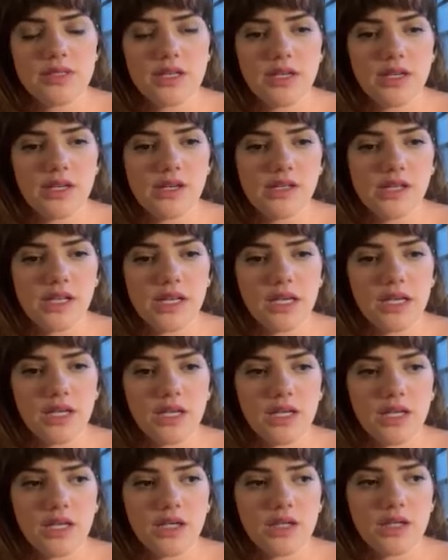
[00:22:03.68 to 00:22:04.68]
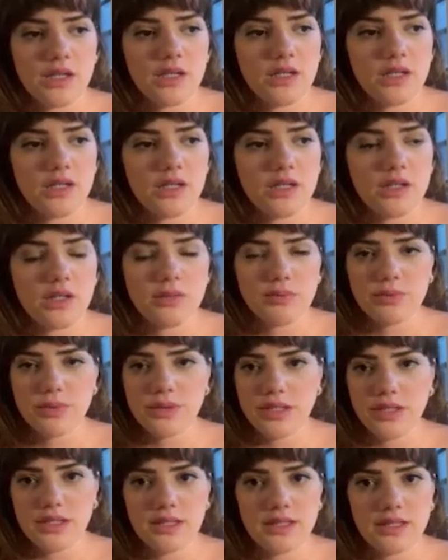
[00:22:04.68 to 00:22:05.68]
that are like
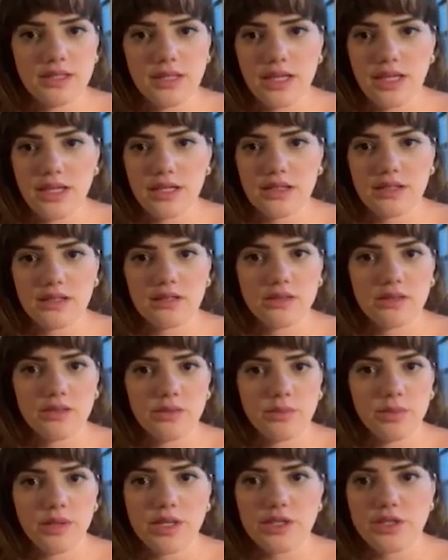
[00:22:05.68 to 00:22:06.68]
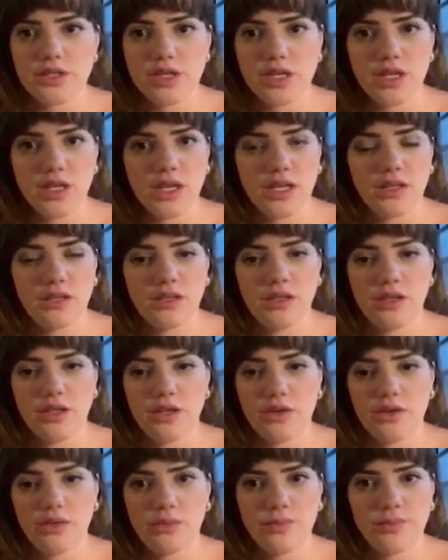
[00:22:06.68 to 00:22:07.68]
completely like low budget and
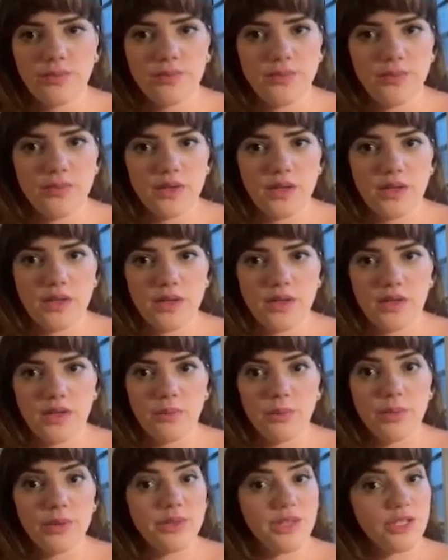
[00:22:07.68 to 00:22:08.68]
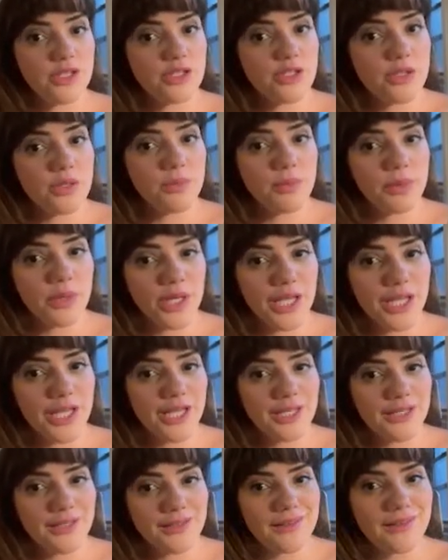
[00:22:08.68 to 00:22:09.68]
but they did
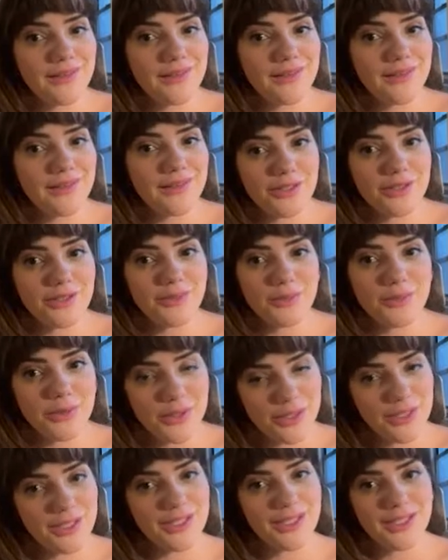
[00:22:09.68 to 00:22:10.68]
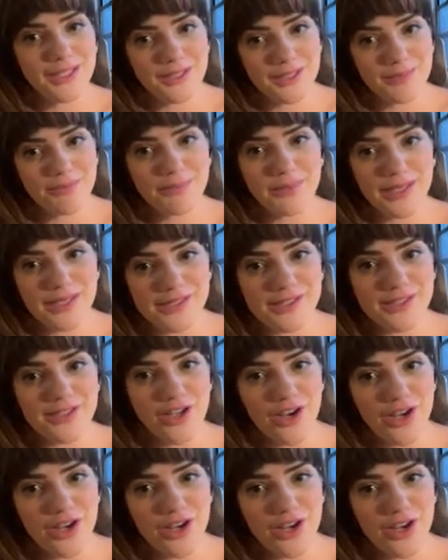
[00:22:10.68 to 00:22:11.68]
put like big
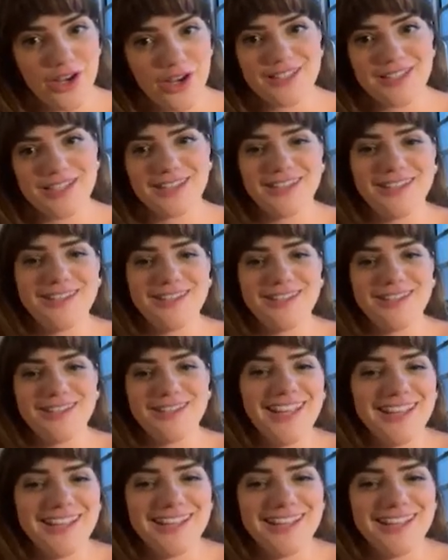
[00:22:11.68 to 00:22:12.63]
stars, right?